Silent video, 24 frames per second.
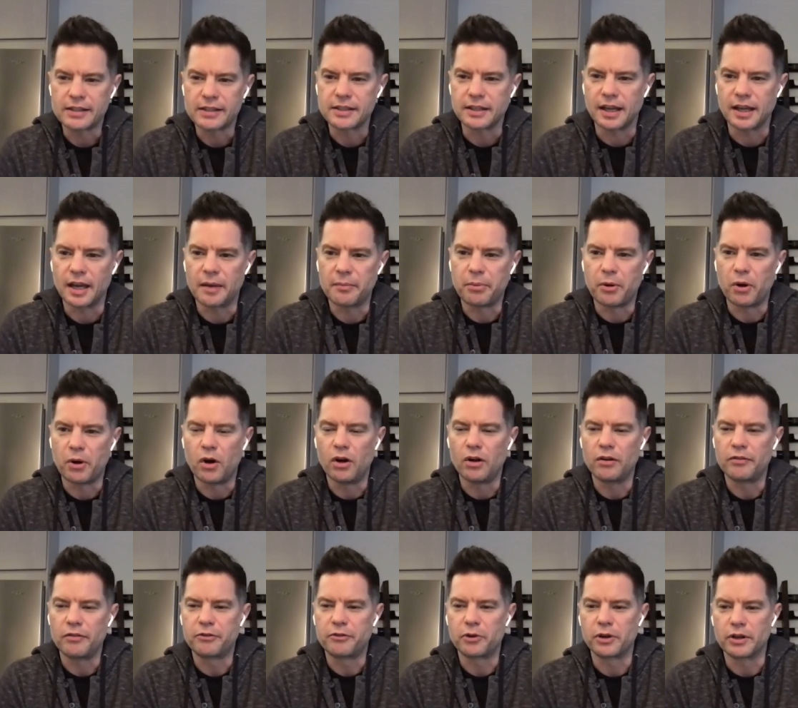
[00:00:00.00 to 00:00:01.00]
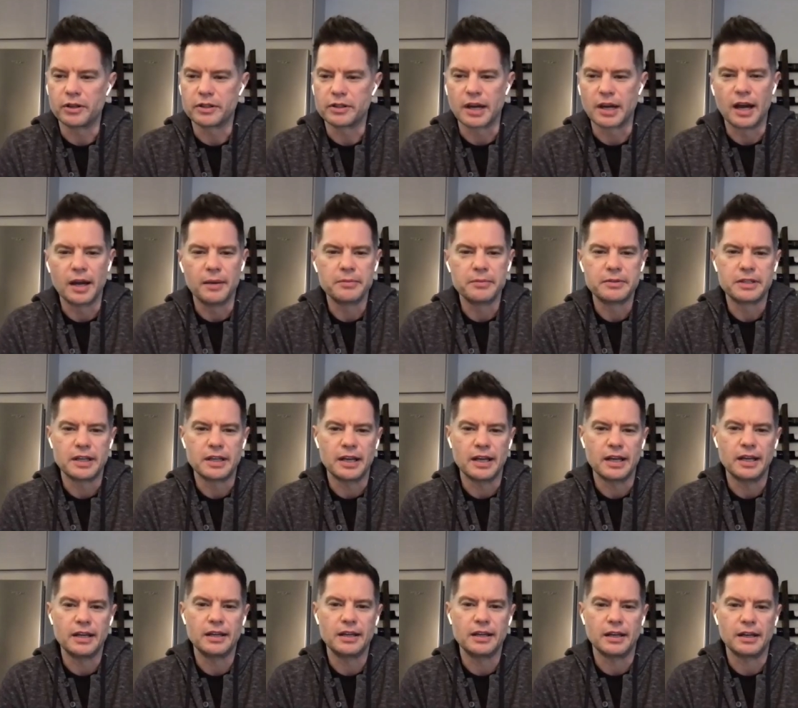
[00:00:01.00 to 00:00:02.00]
again, Paul, for your time
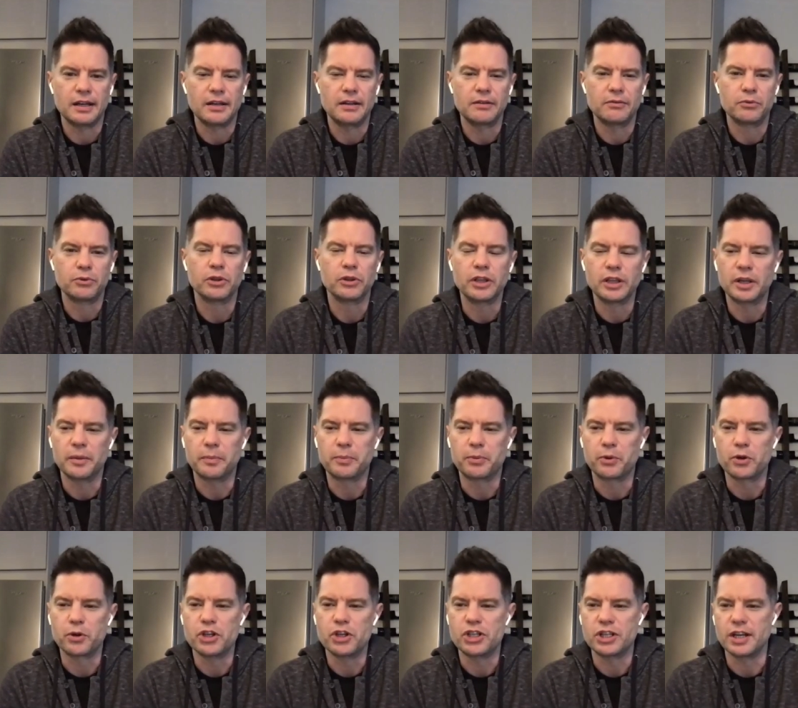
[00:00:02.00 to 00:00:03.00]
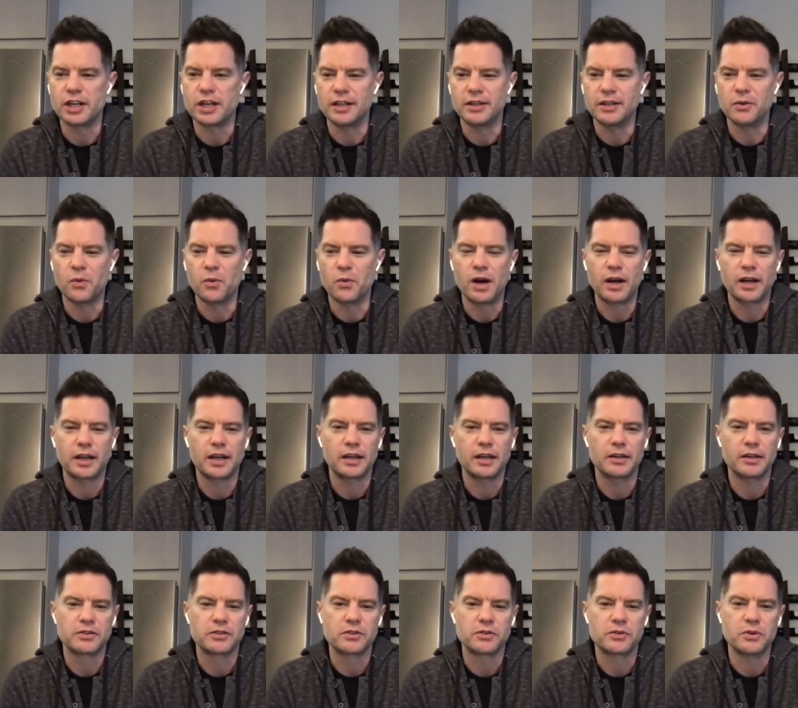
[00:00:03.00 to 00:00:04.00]
today. I really appreciate you
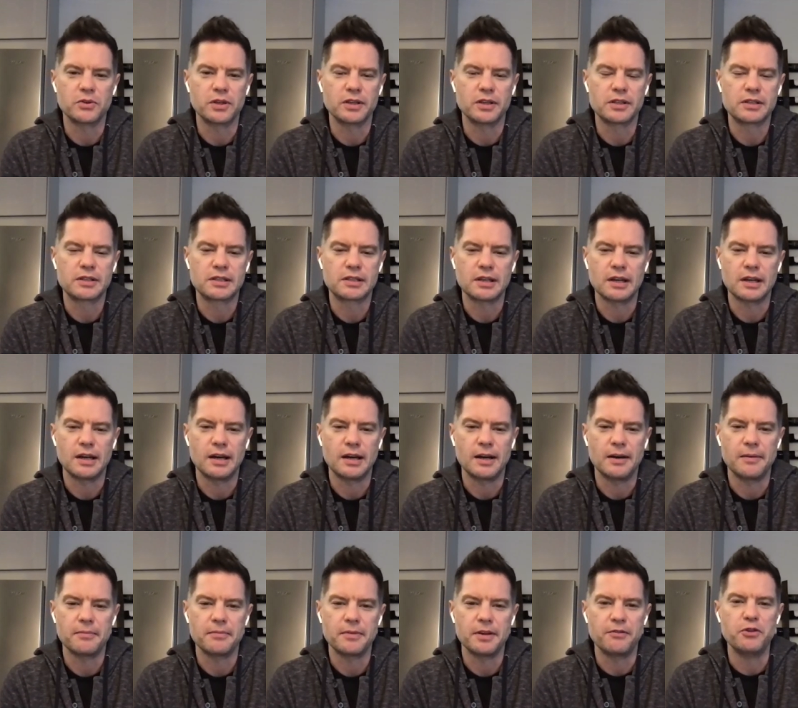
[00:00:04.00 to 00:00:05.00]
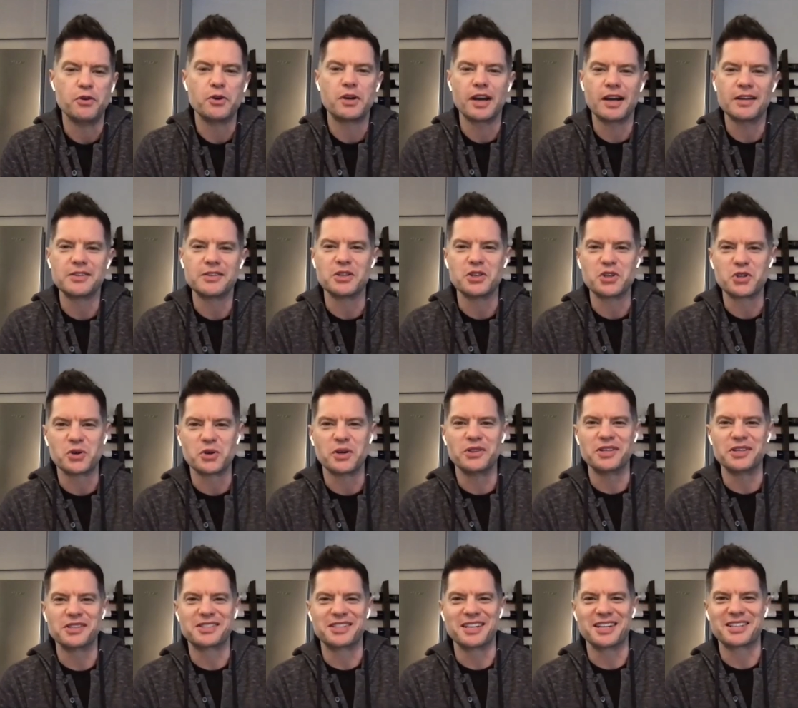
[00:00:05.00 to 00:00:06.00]
walking us through this. If you guys
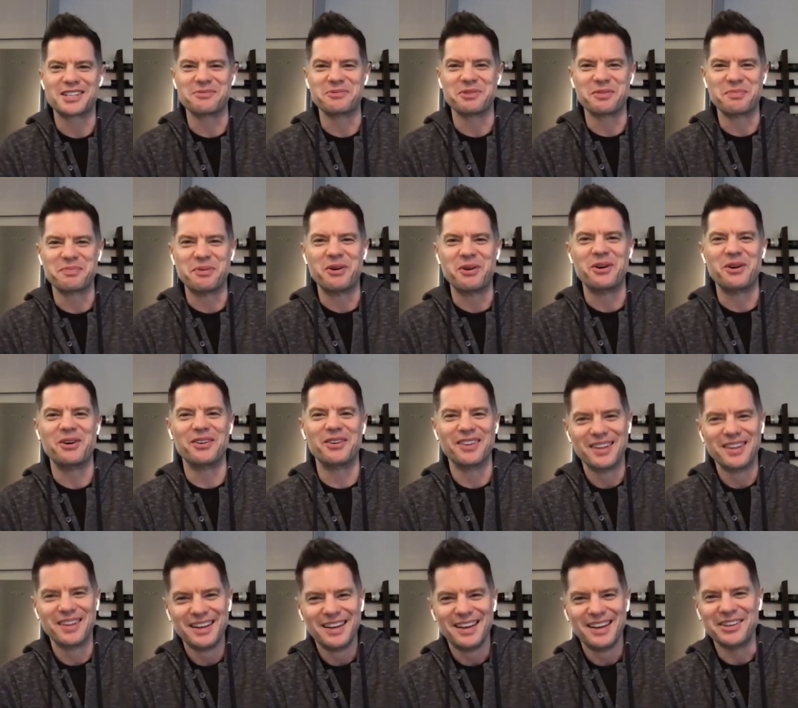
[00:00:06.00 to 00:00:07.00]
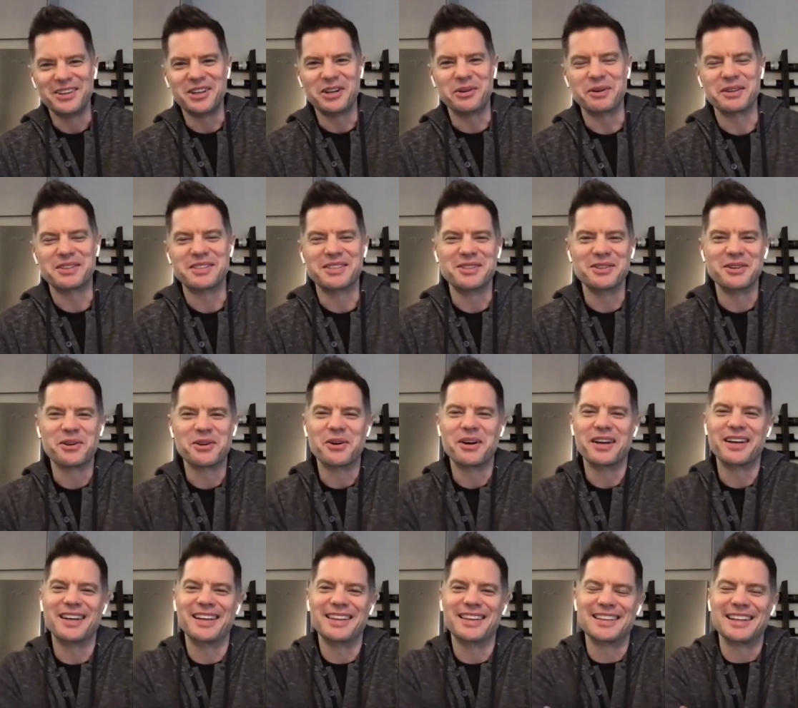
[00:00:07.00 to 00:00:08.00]
enjoyed the session with Paul, you know what to do. Go
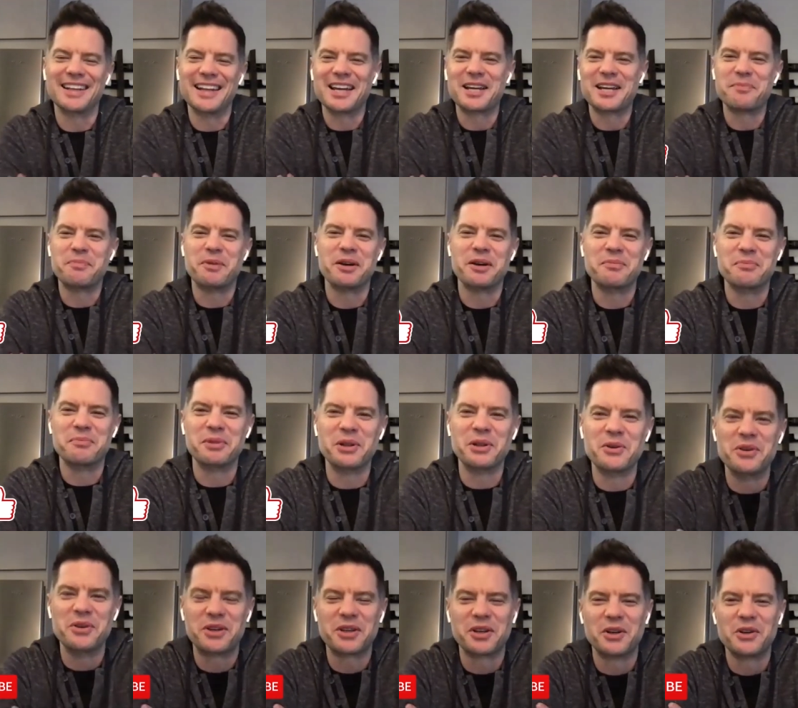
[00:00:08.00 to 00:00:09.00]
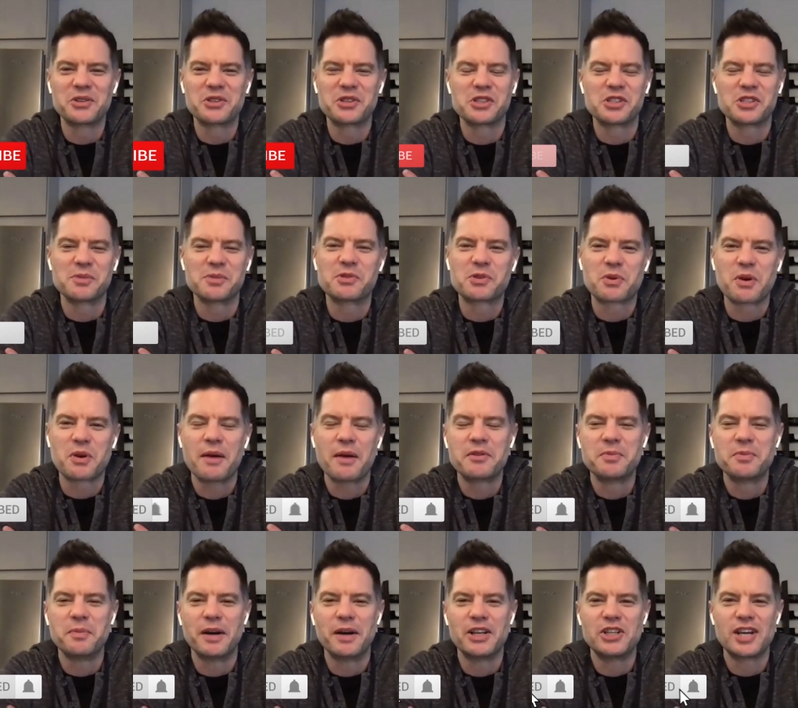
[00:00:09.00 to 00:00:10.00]
ahead and hit the like button below. You can also subscribe
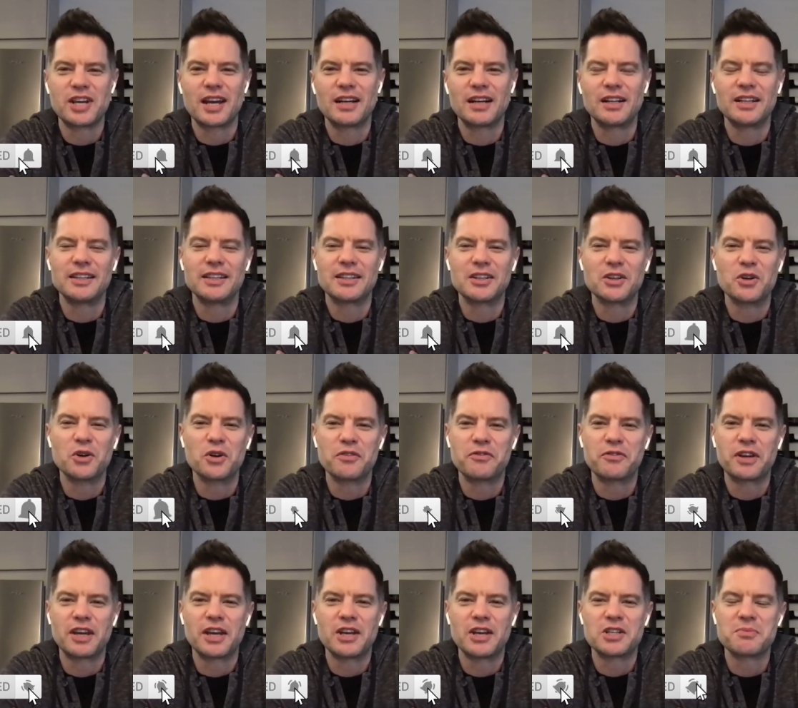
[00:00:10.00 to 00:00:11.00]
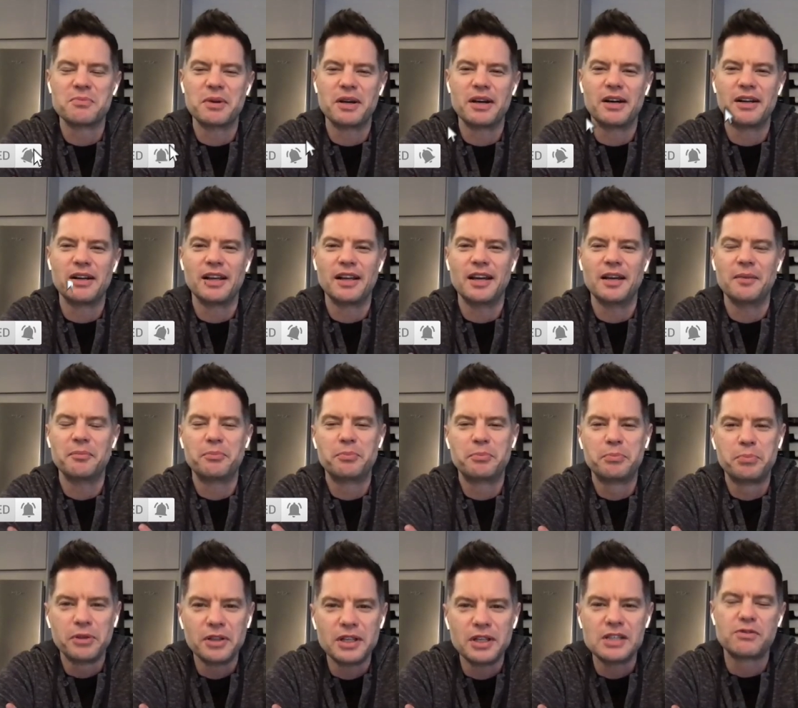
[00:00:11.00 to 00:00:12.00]
to my channel, hit the notification bell, and
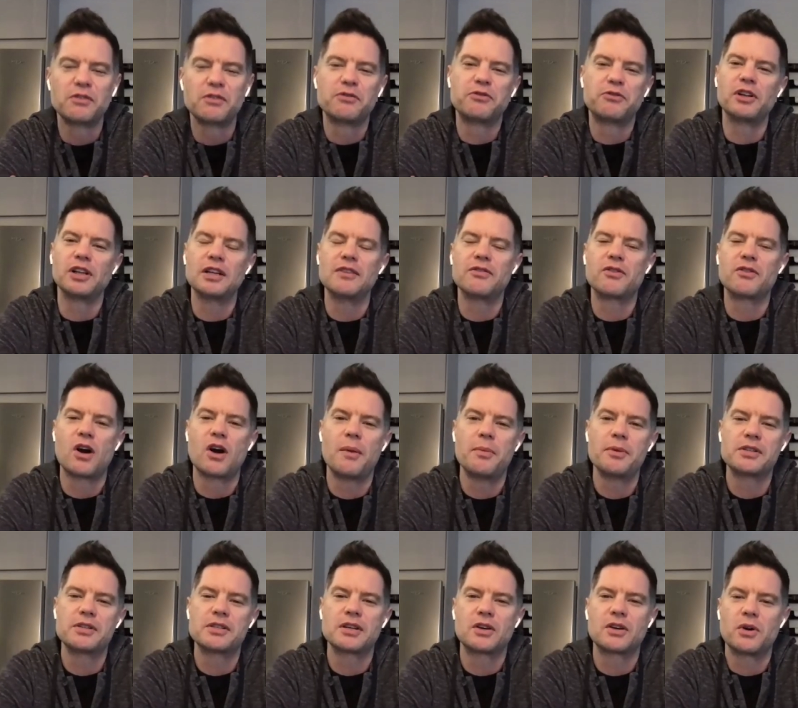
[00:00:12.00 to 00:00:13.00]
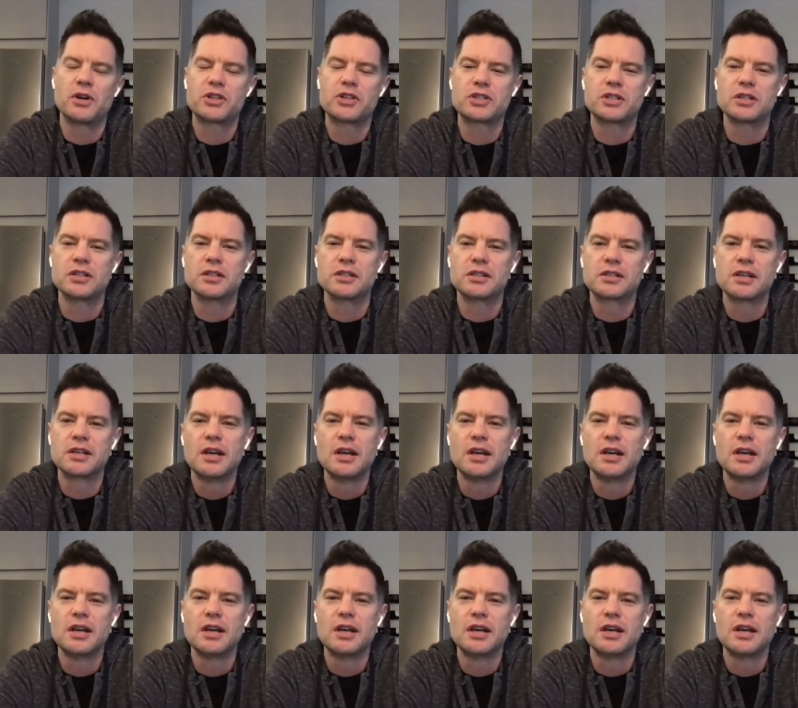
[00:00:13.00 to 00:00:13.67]
please feel free to leave comments and questions